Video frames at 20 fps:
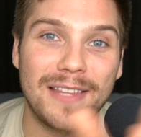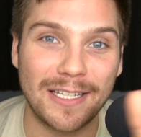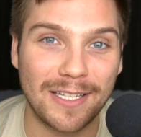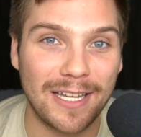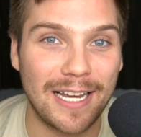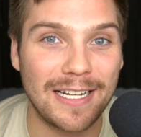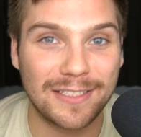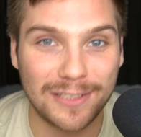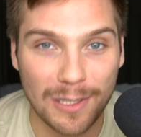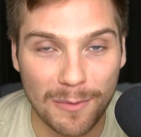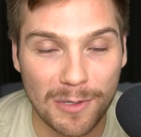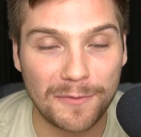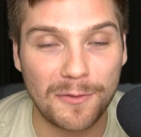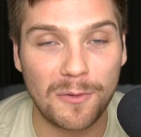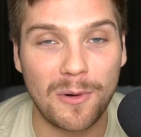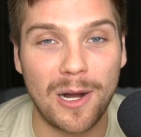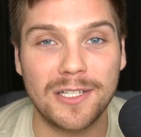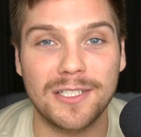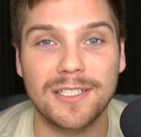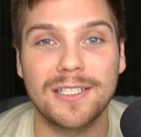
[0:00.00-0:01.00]
Thank you guys so much for
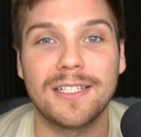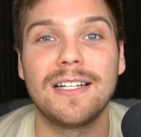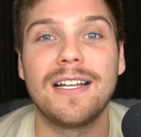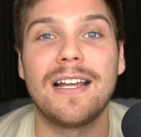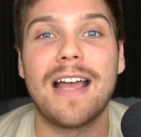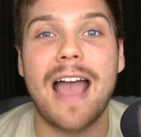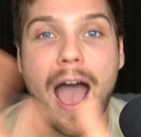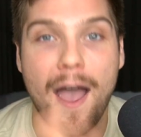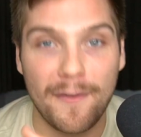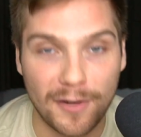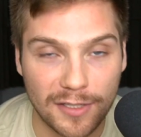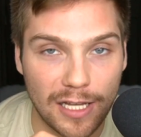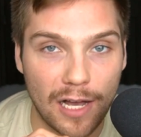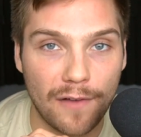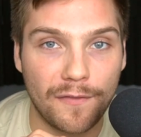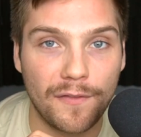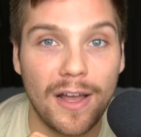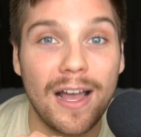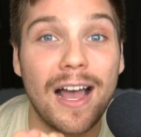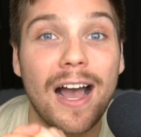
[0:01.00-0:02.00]
watching. Have
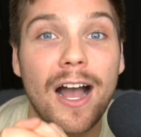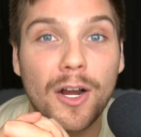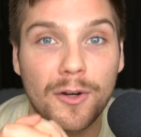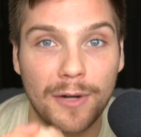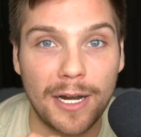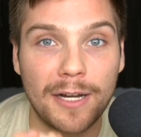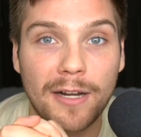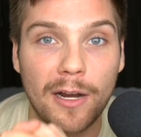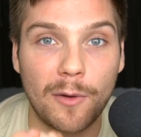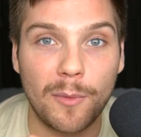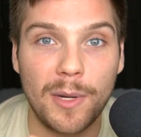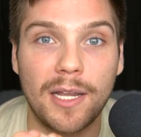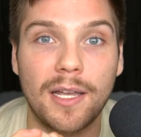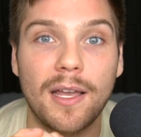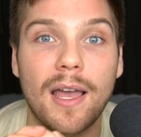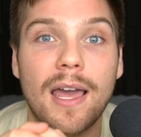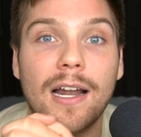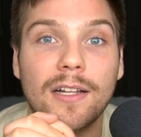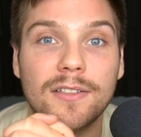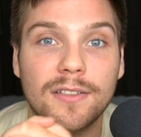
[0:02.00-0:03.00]
yourself a great, great week,
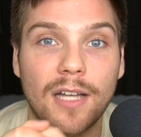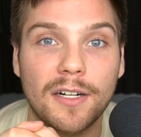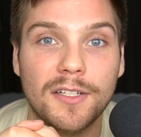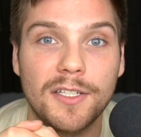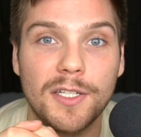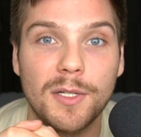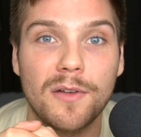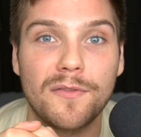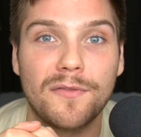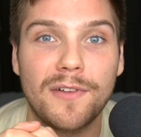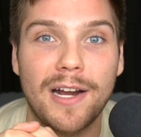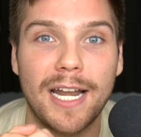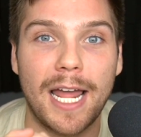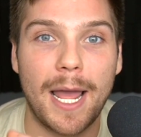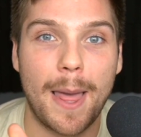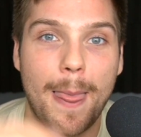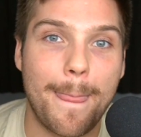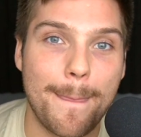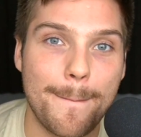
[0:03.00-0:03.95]
and I'll talk to you on Friday.